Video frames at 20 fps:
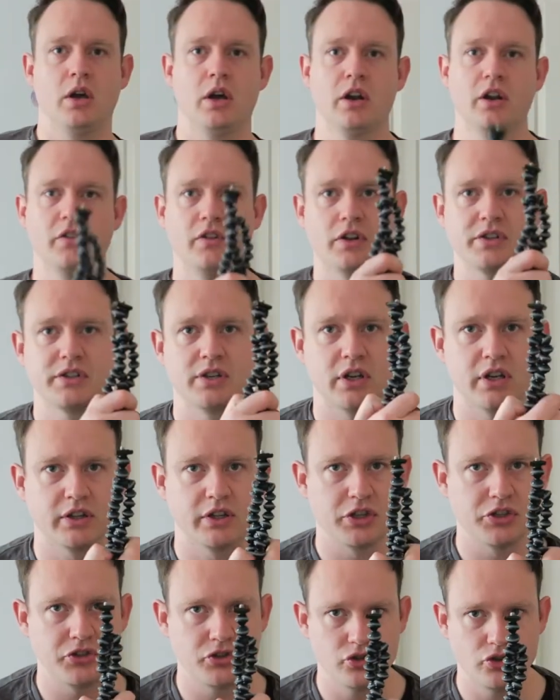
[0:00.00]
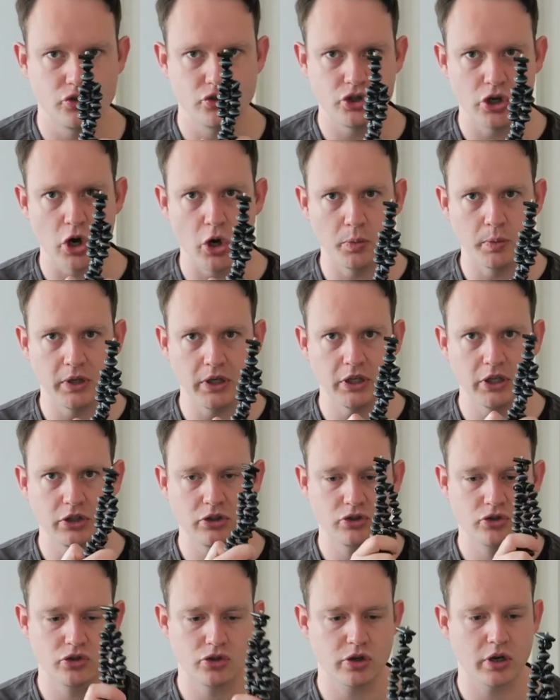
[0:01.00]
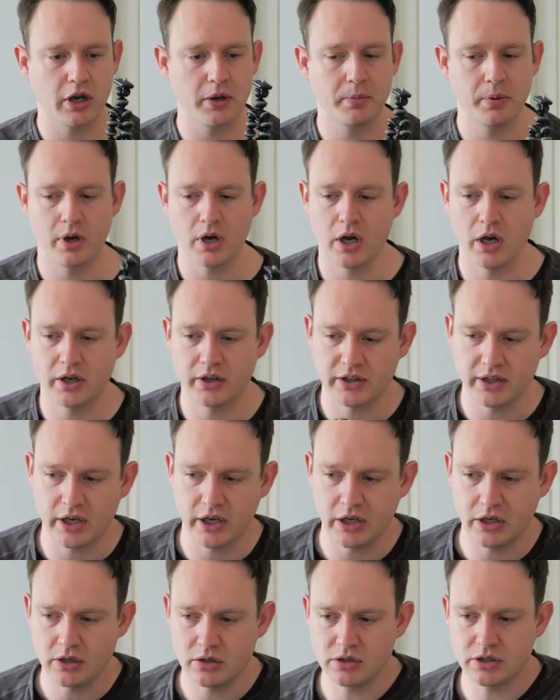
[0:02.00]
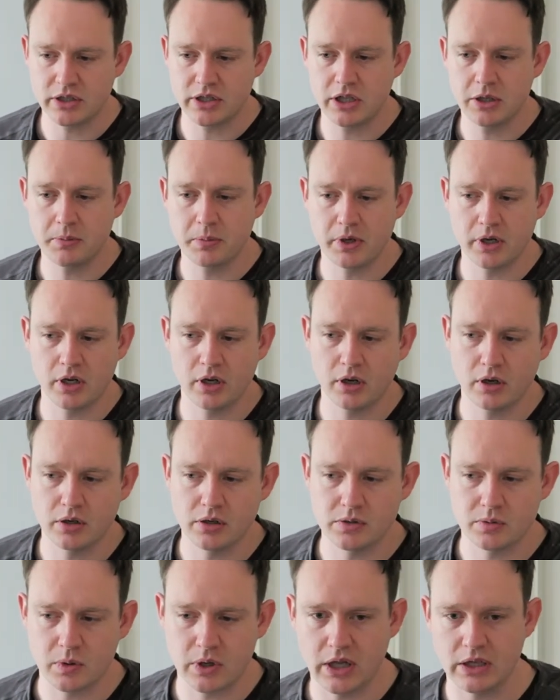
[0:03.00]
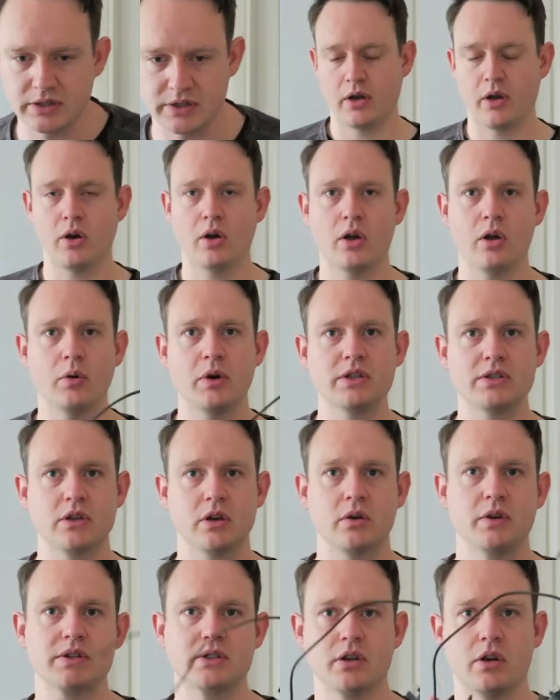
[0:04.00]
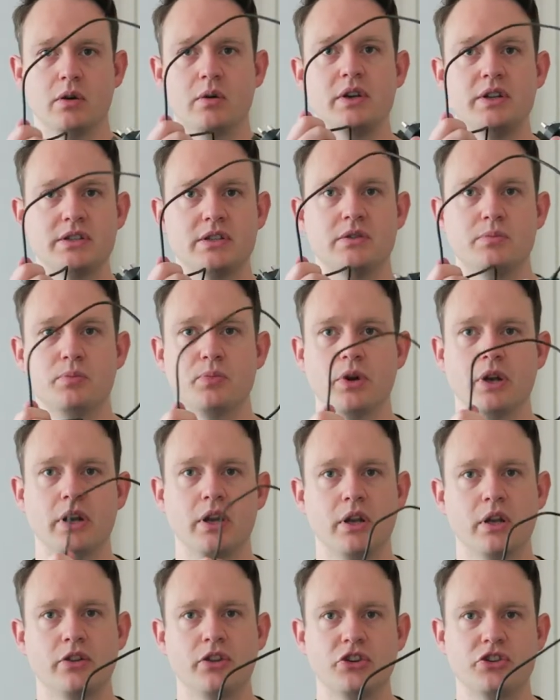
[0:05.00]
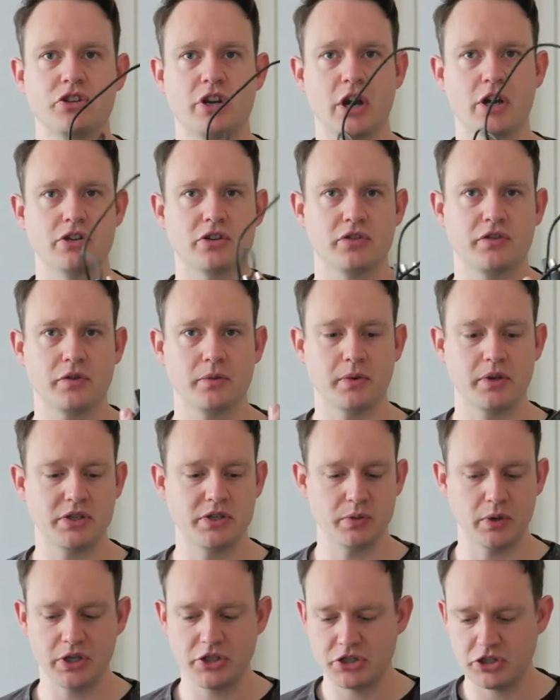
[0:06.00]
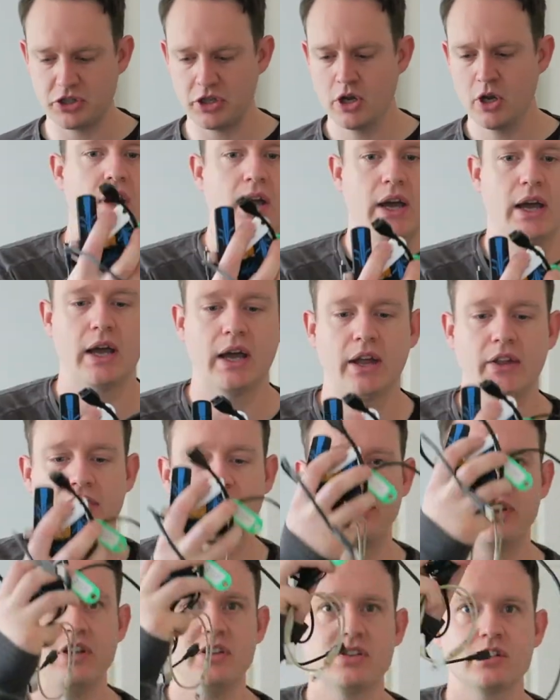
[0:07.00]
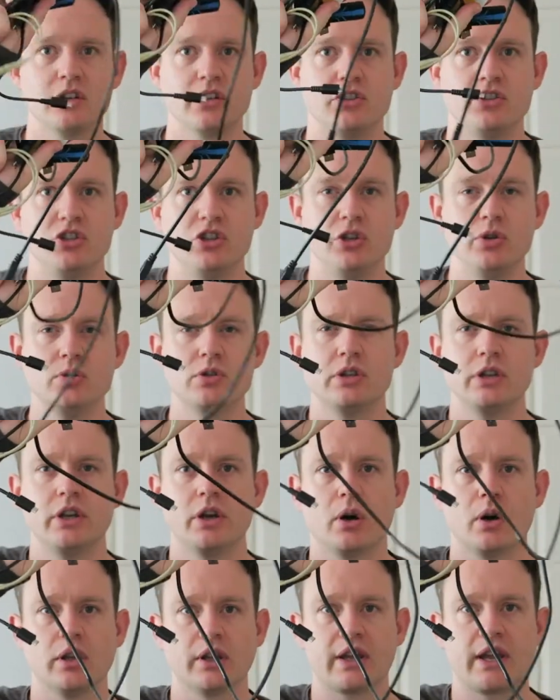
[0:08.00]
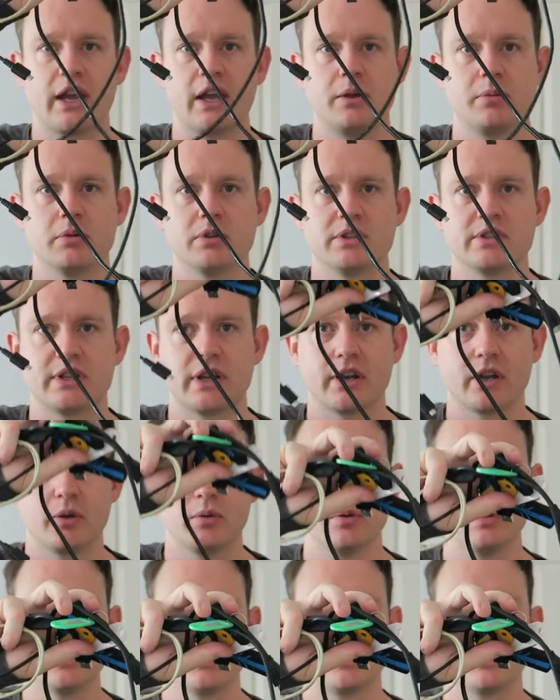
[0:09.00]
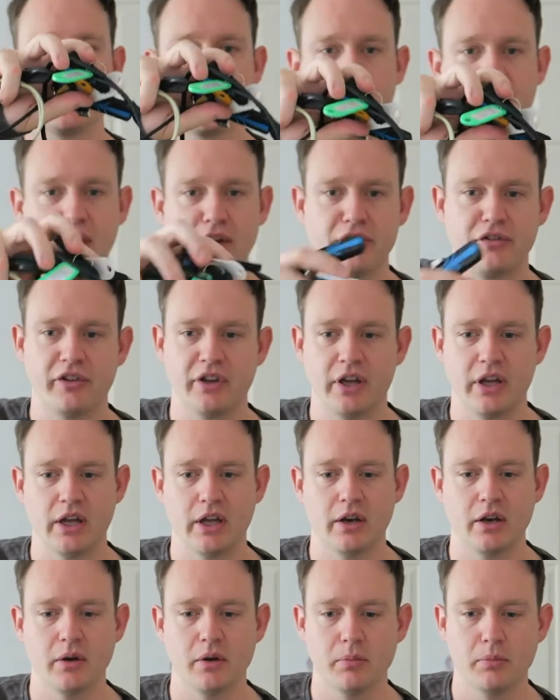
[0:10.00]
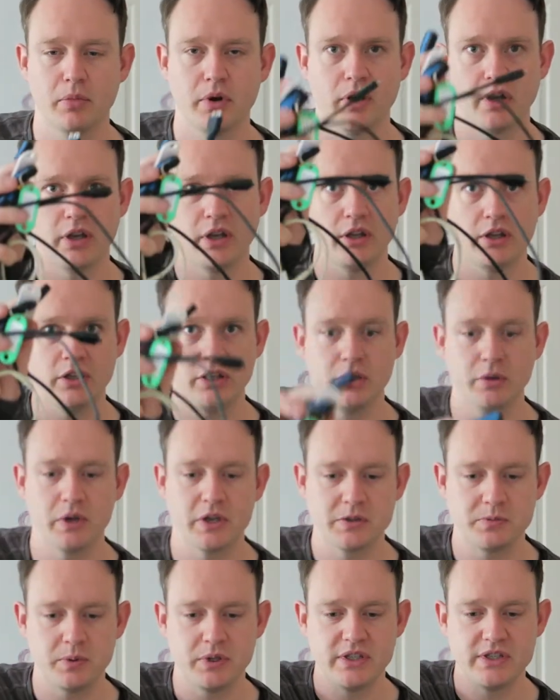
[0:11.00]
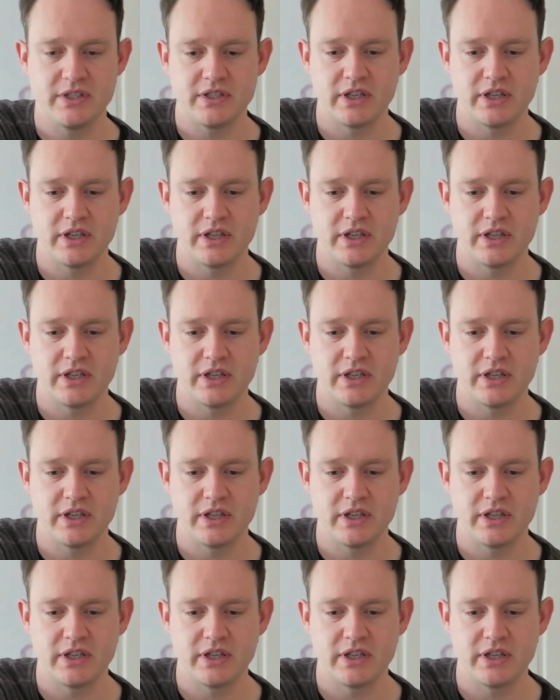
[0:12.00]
and I've also got this Joby tripod that I usually keep in here as well. I always bring the charger for my Switch. These are usually all the cables that I would have, my USB